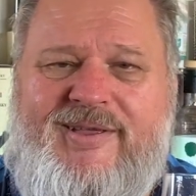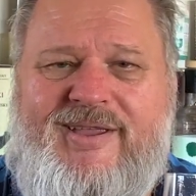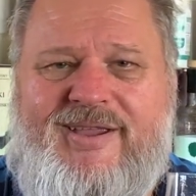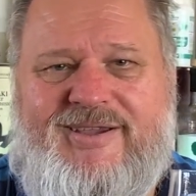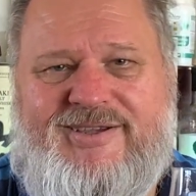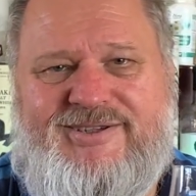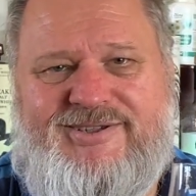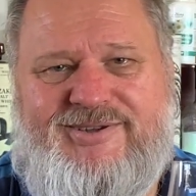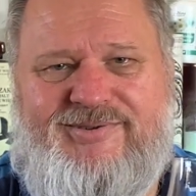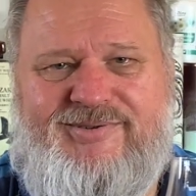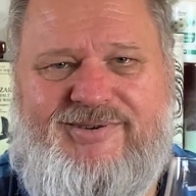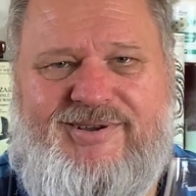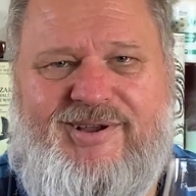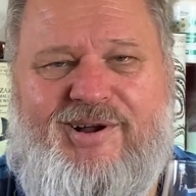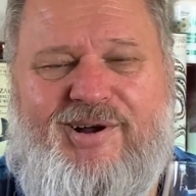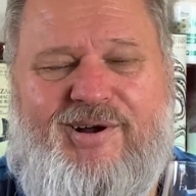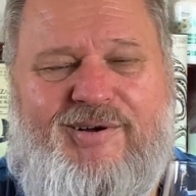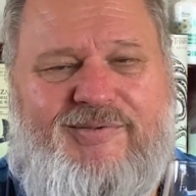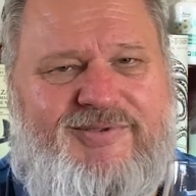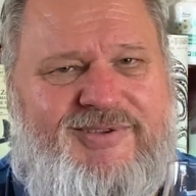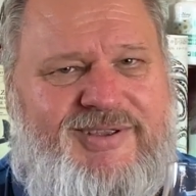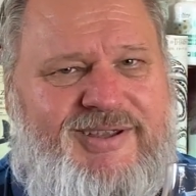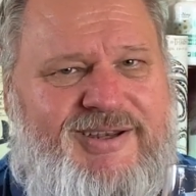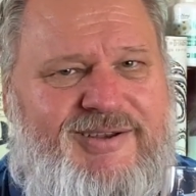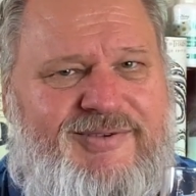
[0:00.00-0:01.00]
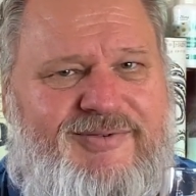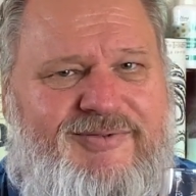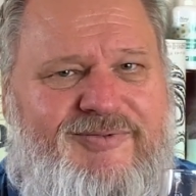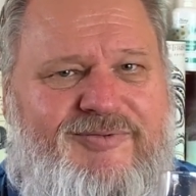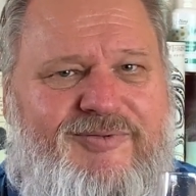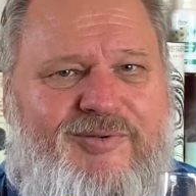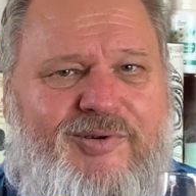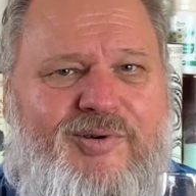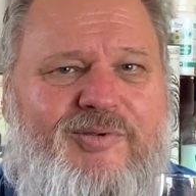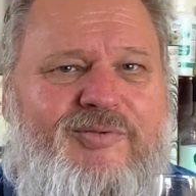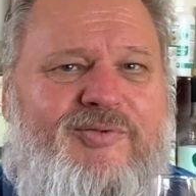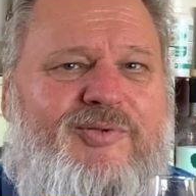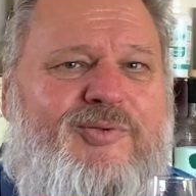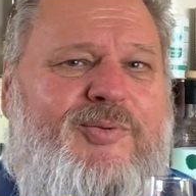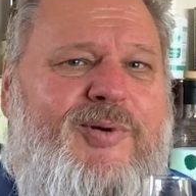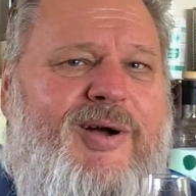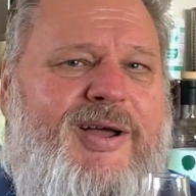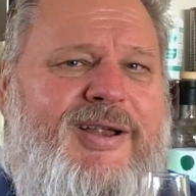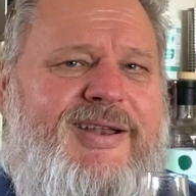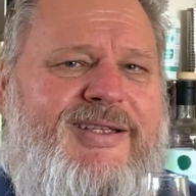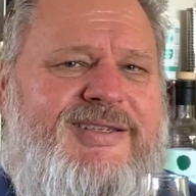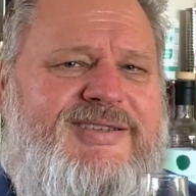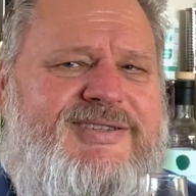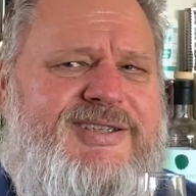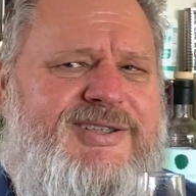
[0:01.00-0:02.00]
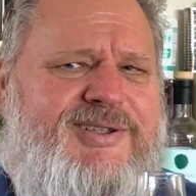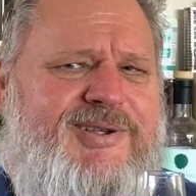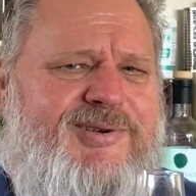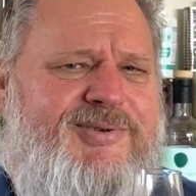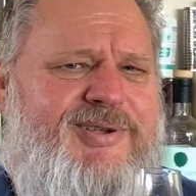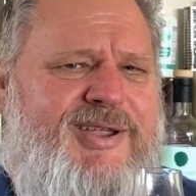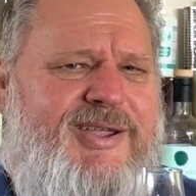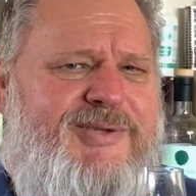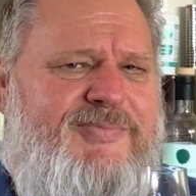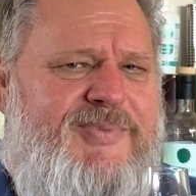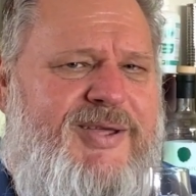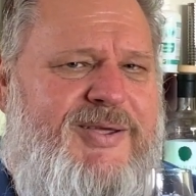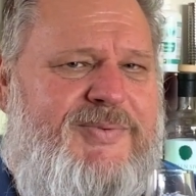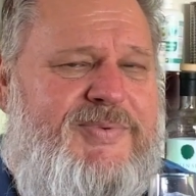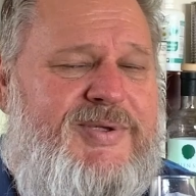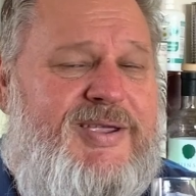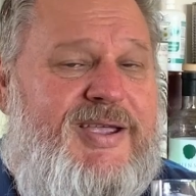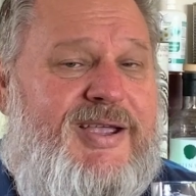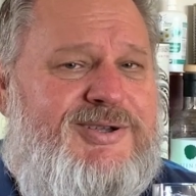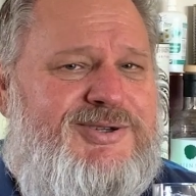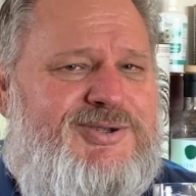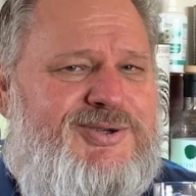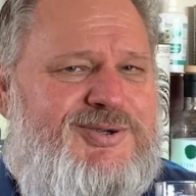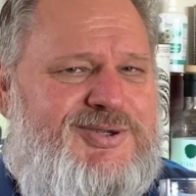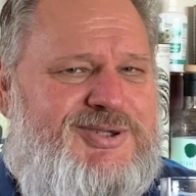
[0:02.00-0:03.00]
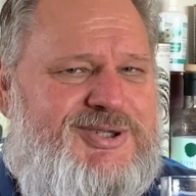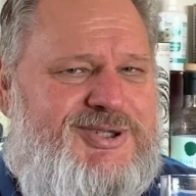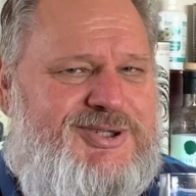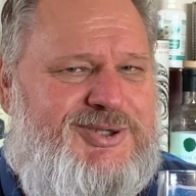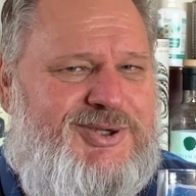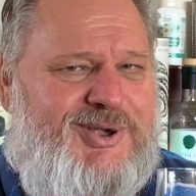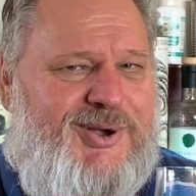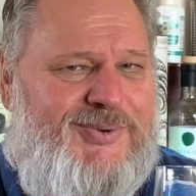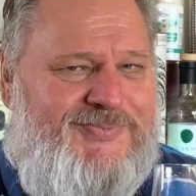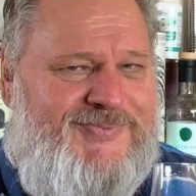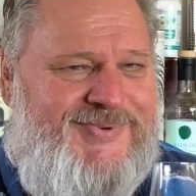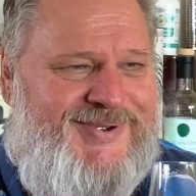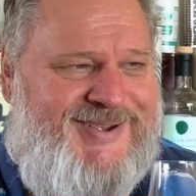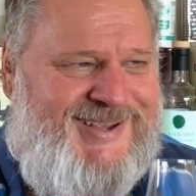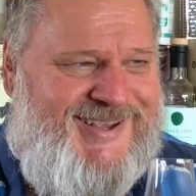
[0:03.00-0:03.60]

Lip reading: So after the 4th one, I said, okay, maybe I should stop.